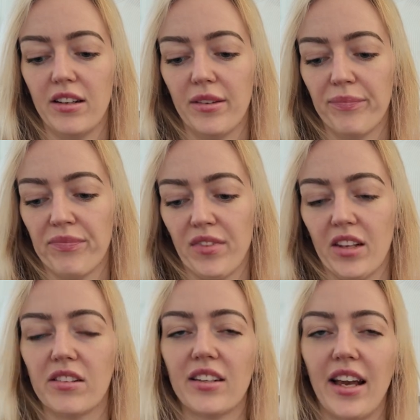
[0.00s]

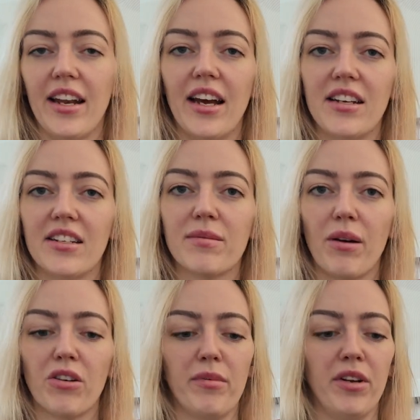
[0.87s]
it doesn't get any ideas
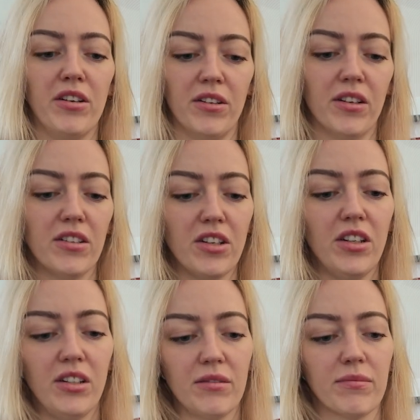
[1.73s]
about coming
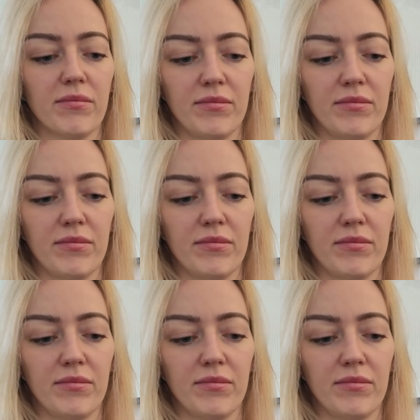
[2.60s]
undone.